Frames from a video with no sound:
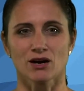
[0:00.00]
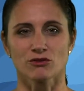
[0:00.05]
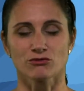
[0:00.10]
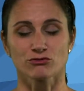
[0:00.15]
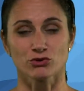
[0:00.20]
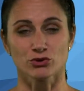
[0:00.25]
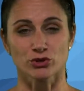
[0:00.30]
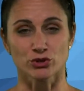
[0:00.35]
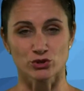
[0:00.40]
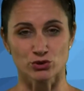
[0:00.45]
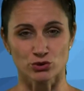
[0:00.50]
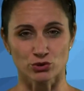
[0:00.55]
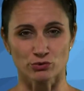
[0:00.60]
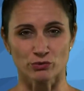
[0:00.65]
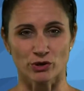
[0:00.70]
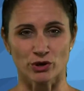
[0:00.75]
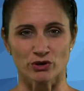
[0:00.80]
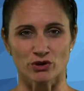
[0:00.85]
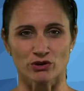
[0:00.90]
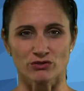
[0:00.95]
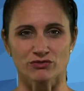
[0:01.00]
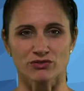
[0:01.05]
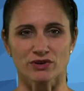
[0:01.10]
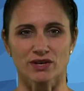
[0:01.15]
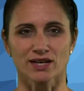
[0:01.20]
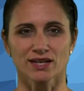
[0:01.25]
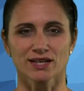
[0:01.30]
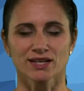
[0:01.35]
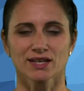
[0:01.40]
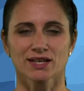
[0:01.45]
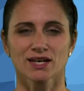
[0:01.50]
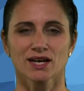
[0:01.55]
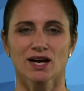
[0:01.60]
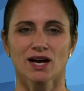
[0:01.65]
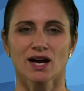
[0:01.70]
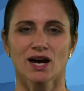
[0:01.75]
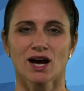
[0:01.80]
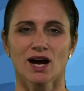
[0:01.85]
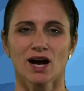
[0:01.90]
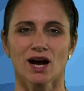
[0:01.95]
for a dual mode offering.
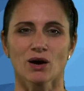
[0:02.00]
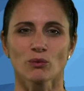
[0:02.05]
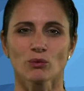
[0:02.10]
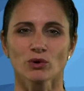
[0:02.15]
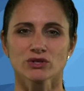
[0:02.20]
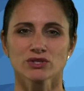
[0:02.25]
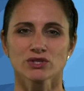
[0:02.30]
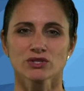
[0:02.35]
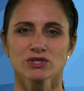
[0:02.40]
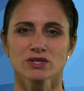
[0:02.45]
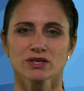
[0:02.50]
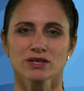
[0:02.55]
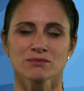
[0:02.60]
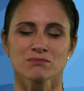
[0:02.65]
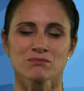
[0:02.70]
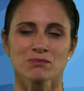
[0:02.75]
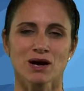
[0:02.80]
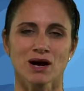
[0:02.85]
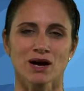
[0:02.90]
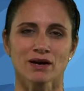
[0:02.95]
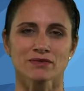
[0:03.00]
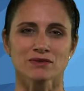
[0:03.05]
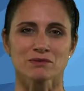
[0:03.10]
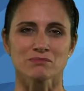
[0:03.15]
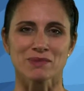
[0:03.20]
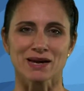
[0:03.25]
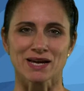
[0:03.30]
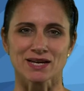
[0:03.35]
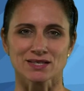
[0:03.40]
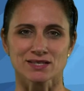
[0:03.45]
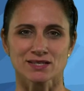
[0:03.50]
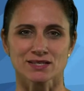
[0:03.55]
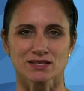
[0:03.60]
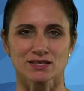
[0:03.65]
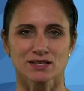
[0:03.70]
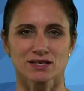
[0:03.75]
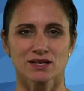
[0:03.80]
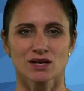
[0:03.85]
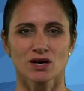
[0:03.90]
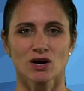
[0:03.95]
I wanted to combine the best